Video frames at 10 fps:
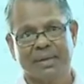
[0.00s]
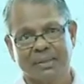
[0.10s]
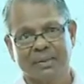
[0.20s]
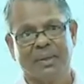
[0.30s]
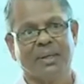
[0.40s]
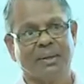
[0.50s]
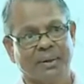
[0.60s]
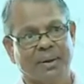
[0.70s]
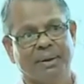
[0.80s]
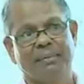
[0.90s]
actually,
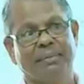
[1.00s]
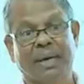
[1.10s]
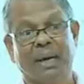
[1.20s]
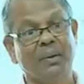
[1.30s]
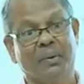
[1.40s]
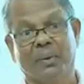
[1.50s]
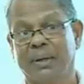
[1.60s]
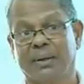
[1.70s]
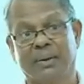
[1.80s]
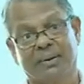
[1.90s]
we can do
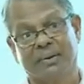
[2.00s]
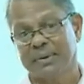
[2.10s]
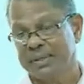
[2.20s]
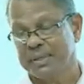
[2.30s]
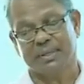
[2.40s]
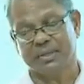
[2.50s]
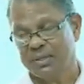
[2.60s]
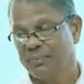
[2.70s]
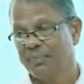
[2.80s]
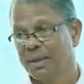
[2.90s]
quite a lot of research
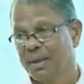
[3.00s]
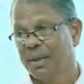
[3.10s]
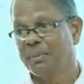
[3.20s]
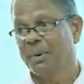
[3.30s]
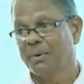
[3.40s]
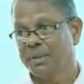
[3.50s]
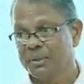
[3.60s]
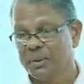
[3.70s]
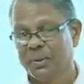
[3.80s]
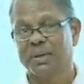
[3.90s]
about
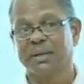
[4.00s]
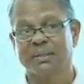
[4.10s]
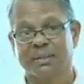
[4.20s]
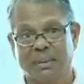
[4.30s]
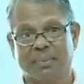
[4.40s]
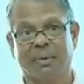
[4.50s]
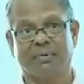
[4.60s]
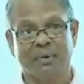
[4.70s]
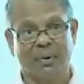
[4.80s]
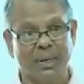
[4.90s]
this whole concept
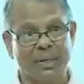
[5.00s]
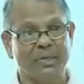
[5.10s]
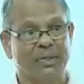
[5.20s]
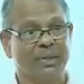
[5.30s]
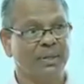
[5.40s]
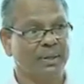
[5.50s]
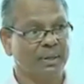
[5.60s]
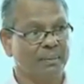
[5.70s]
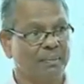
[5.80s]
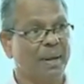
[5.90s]
of knowledge,
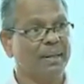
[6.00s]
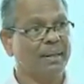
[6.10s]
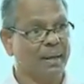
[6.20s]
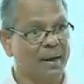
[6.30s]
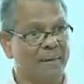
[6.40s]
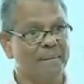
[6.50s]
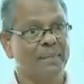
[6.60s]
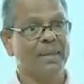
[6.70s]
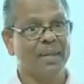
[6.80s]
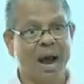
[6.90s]
Panya,
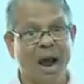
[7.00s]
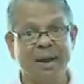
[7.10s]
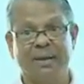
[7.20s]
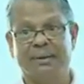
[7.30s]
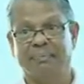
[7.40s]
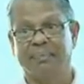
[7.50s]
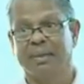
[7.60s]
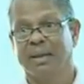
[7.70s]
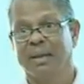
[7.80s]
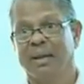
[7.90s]
Jnana.
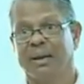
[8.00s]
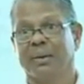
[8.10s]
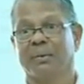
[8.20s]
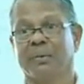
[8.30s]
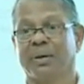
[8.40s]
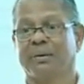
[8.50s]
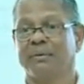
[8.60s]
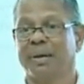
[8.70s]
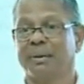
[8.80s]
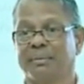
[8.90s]
Now,
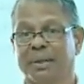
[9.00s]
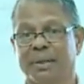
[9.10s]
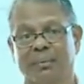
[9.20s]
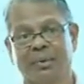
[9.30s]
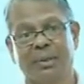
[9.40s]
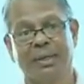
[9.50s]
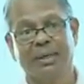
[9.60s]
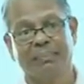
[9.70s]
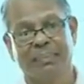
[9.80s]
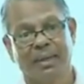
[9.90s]
when the
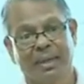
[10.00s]
Buddha